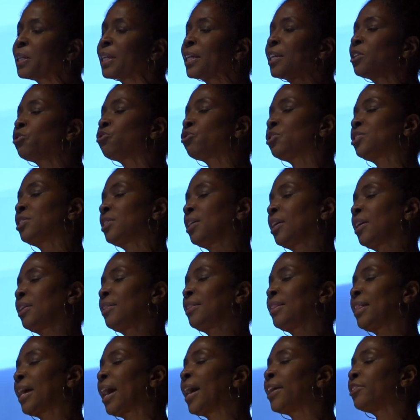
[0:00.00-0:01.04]
interesting,
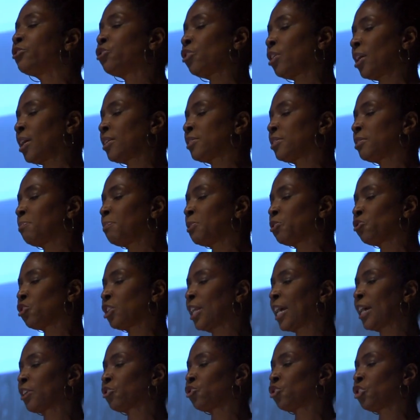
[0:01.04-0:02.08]
and that
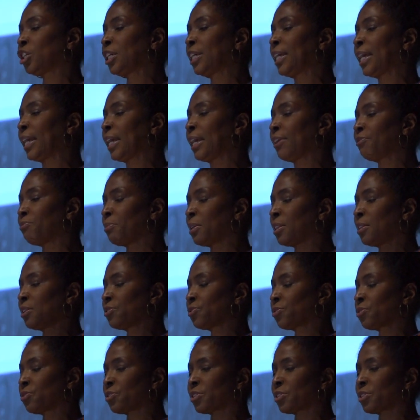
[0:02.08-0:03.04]
exhibition actually gave me, these